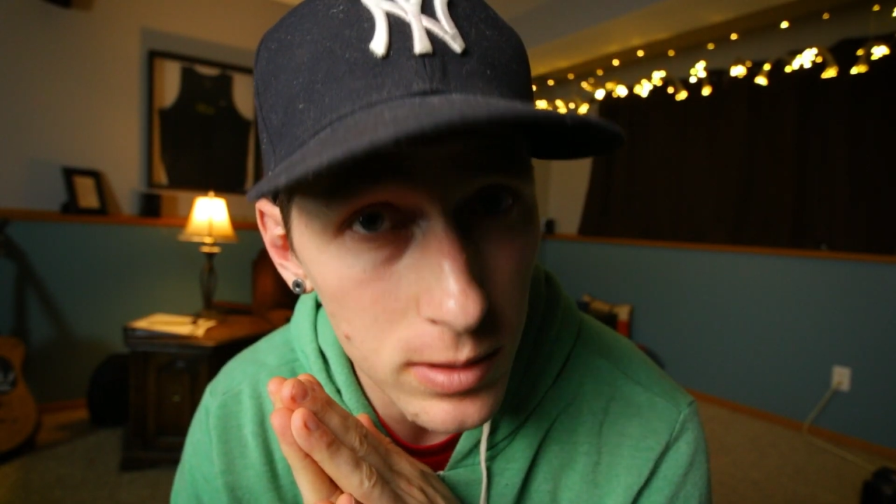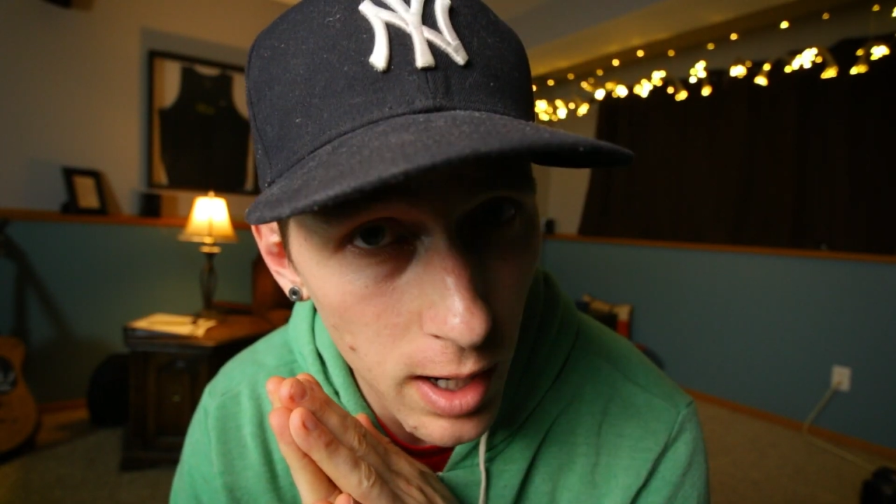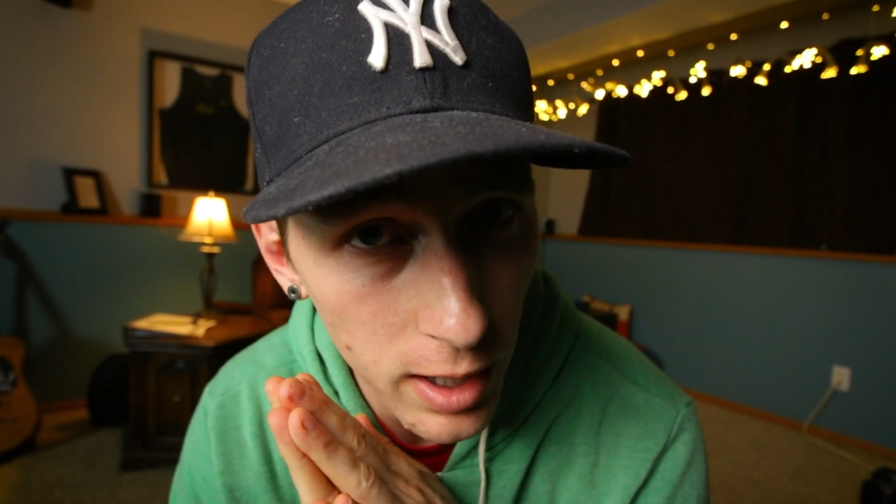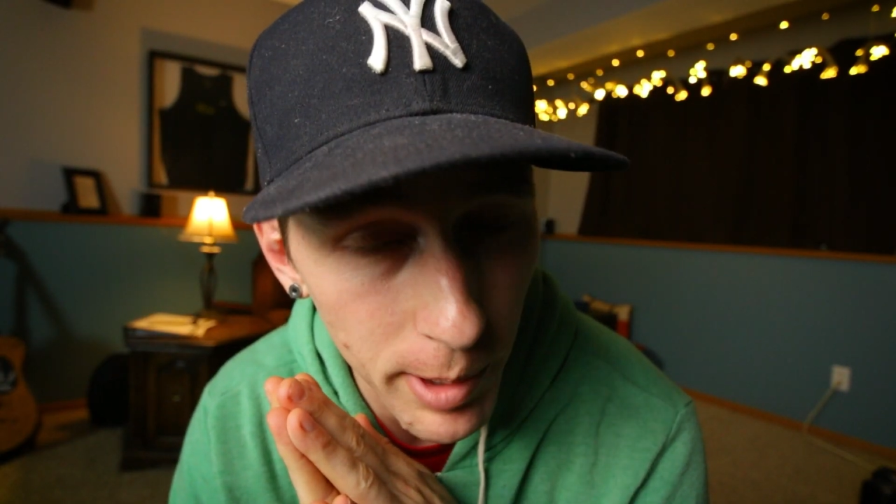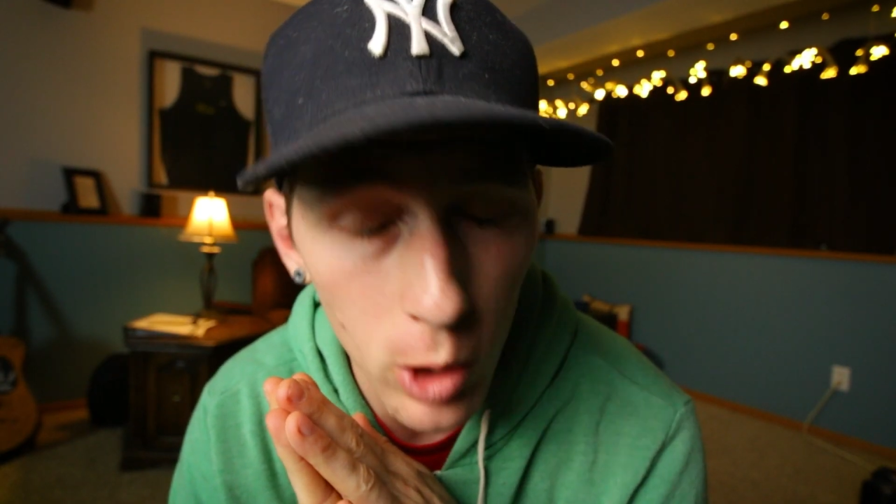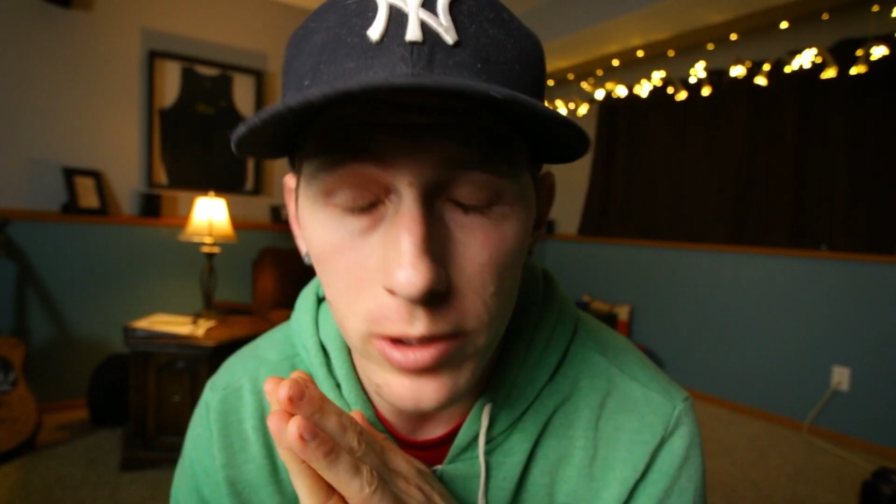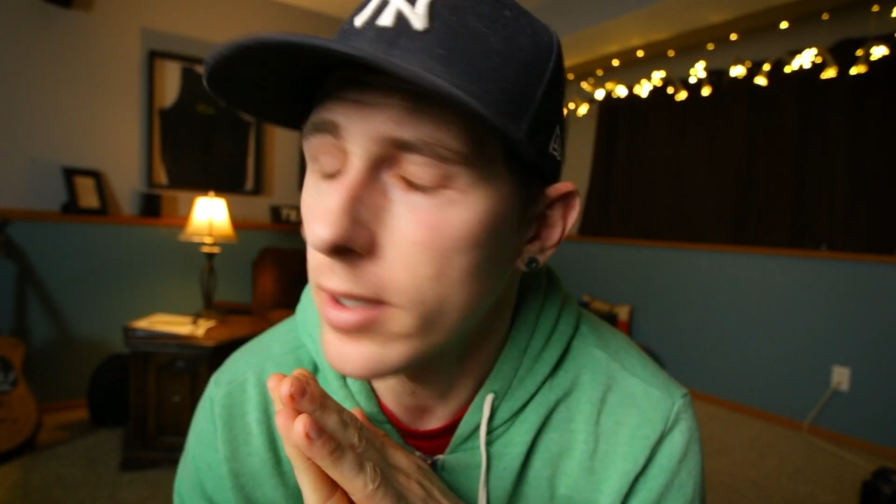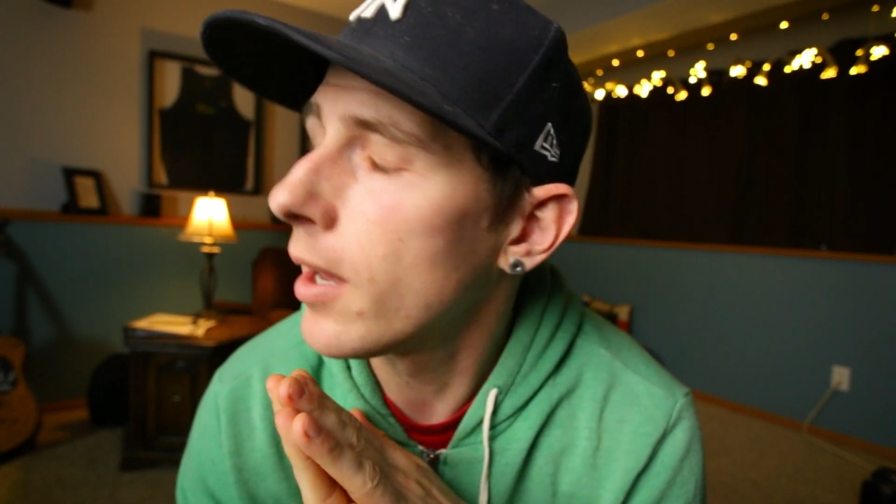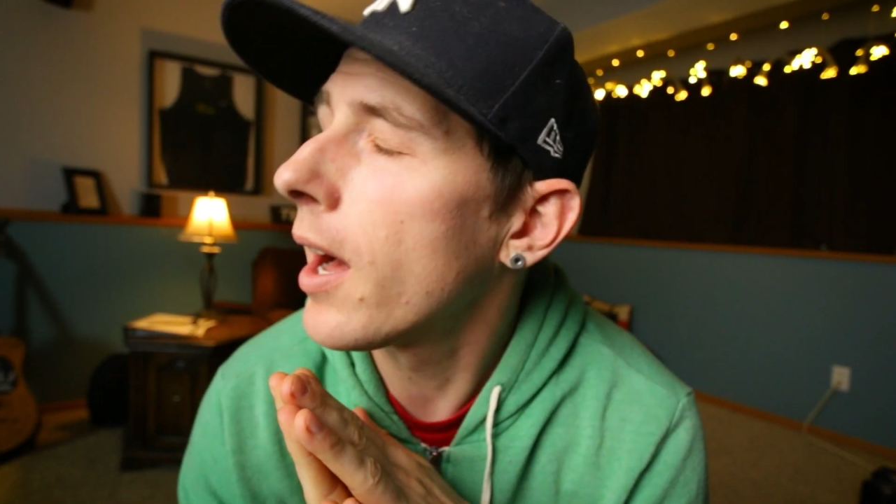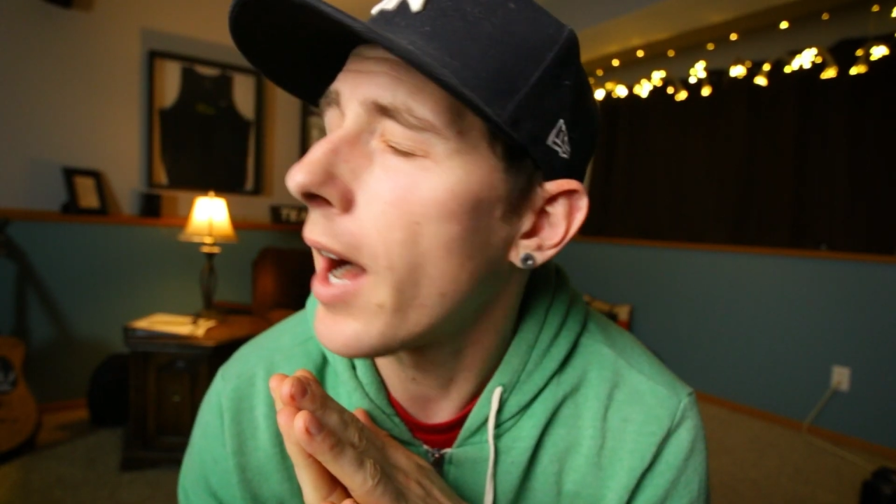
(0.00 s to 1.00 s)
to talk about.
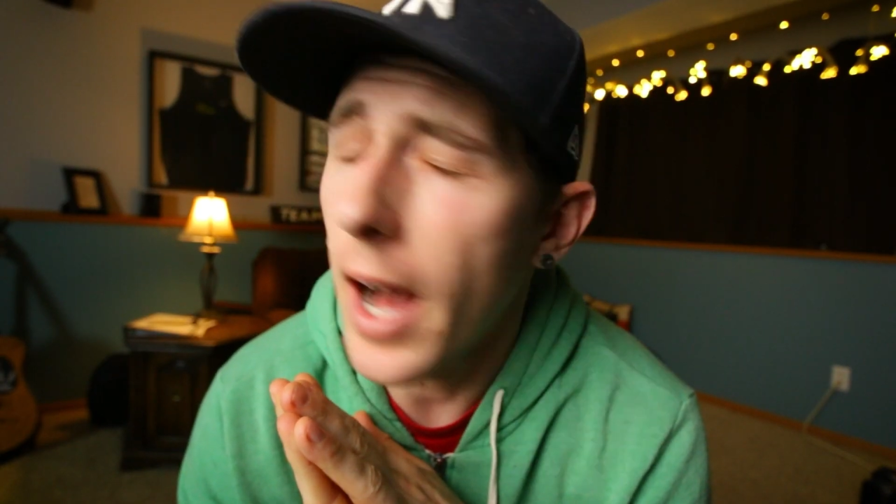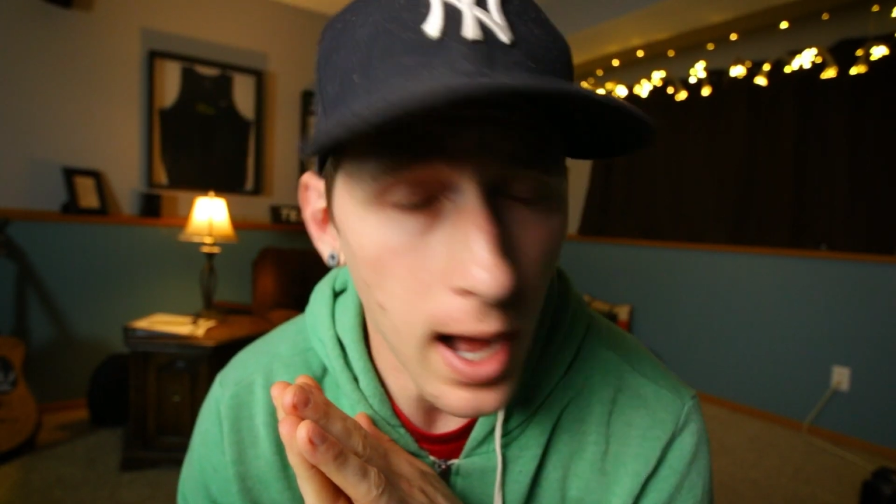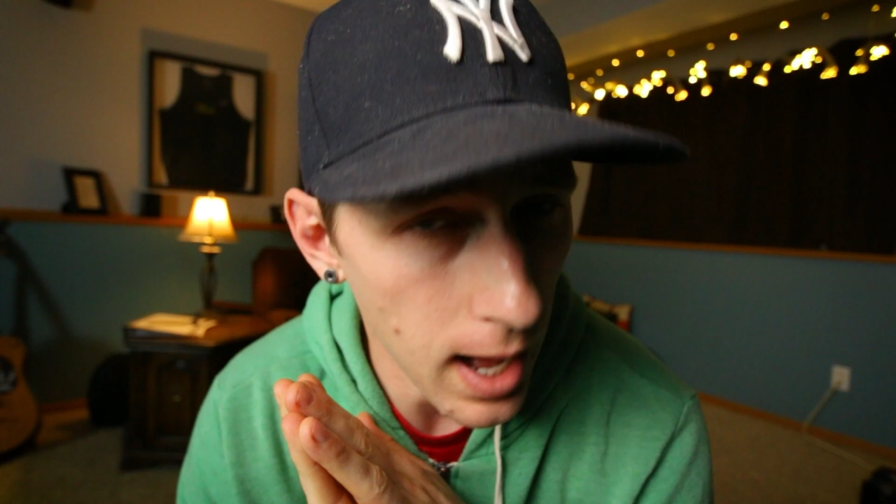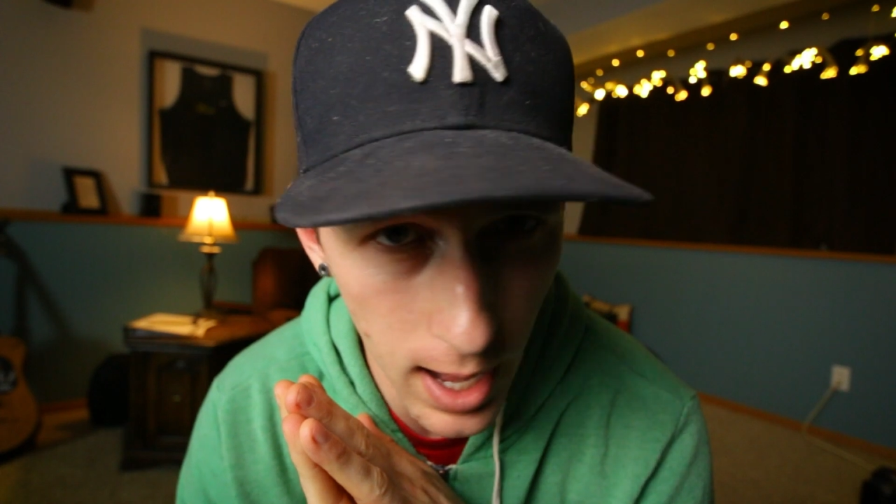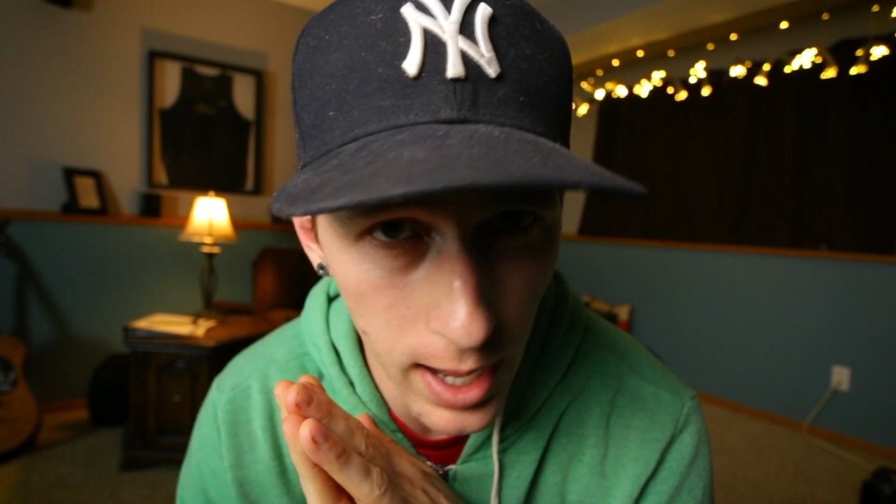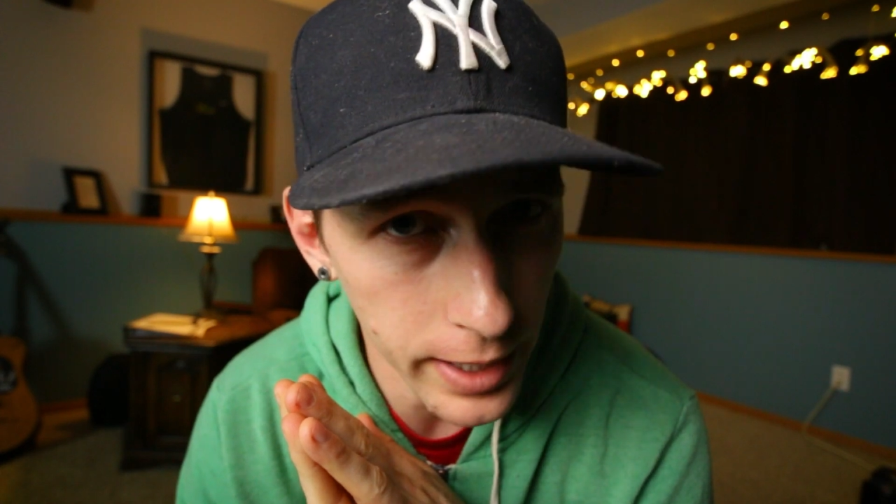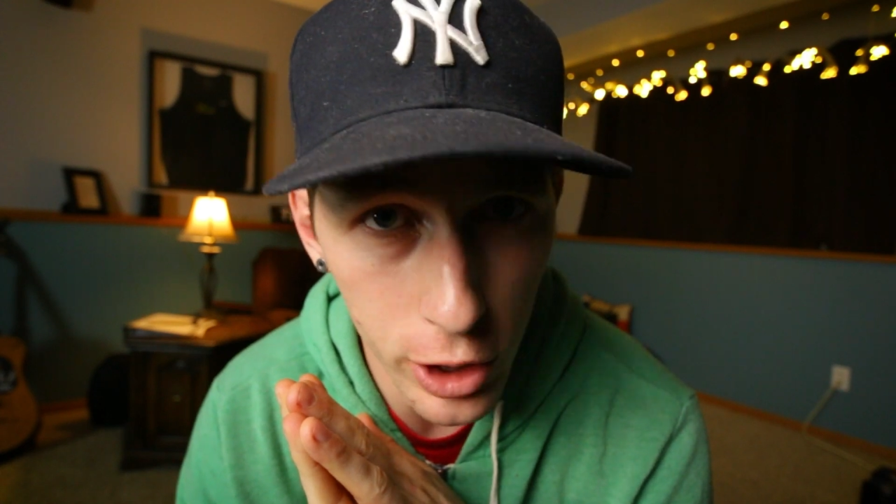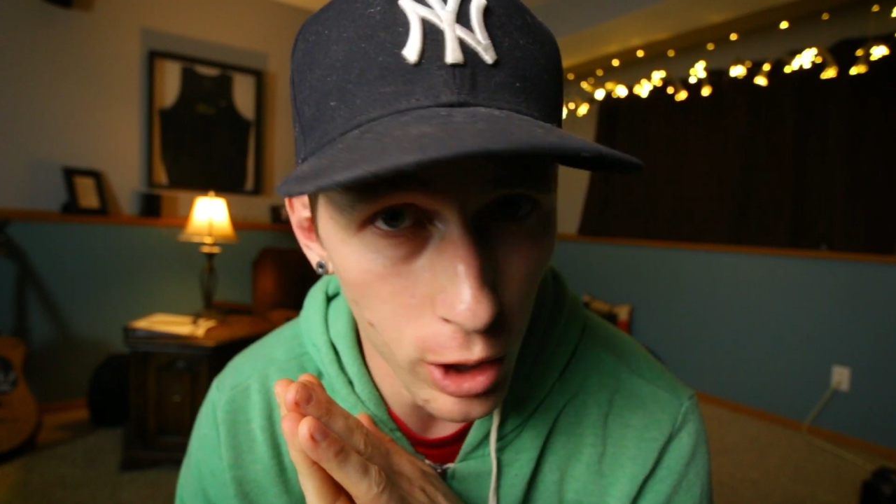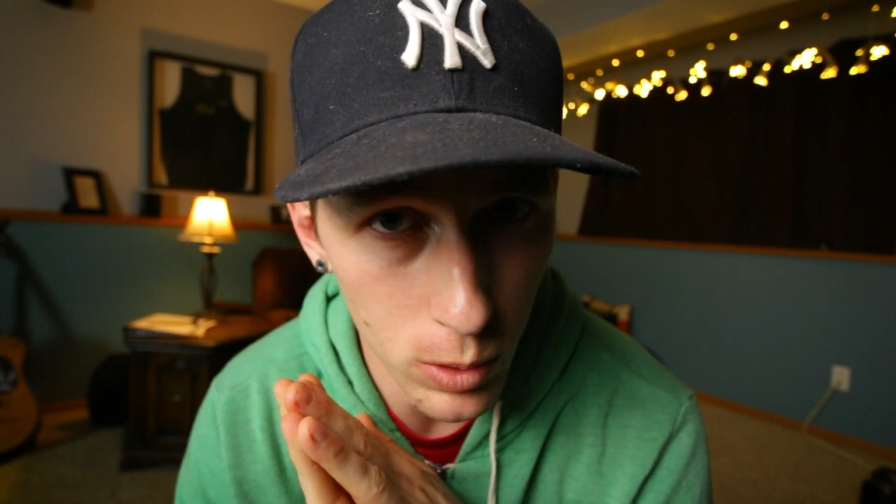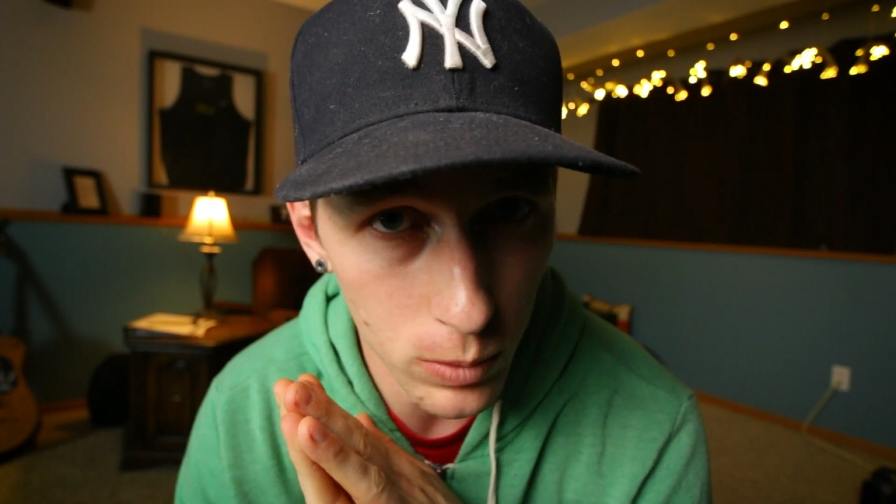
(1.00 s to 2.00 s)
I
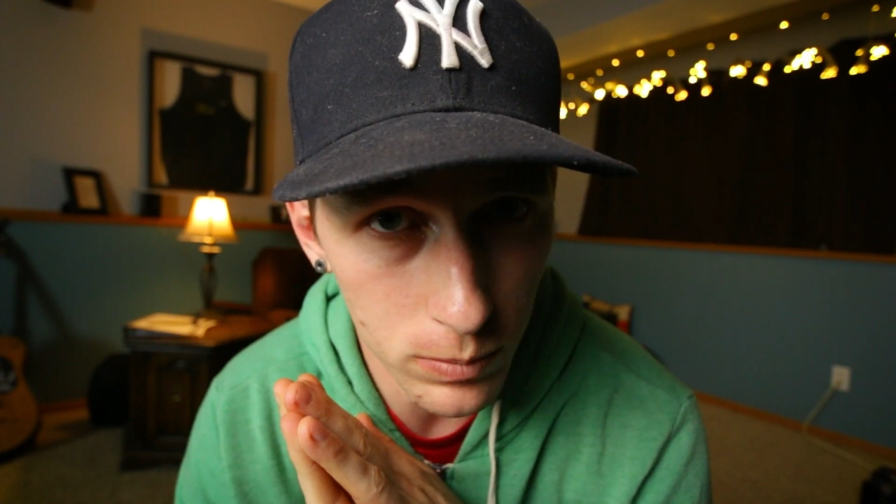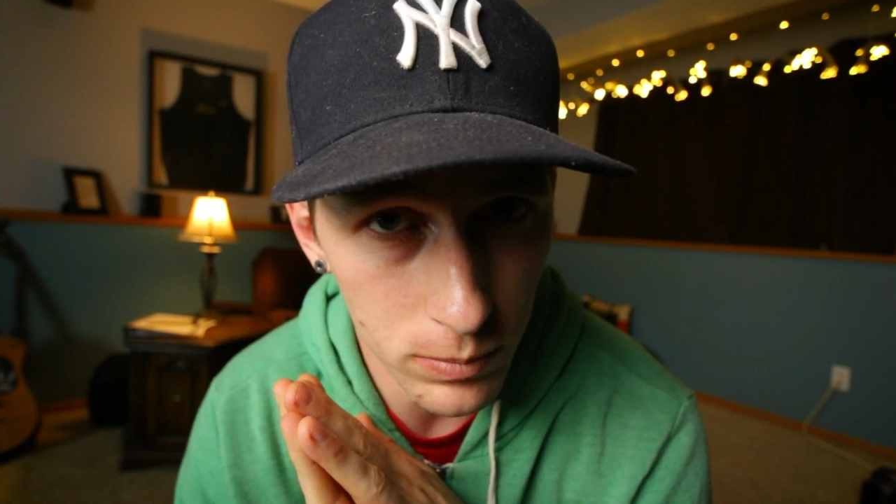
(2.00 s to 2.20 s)
know.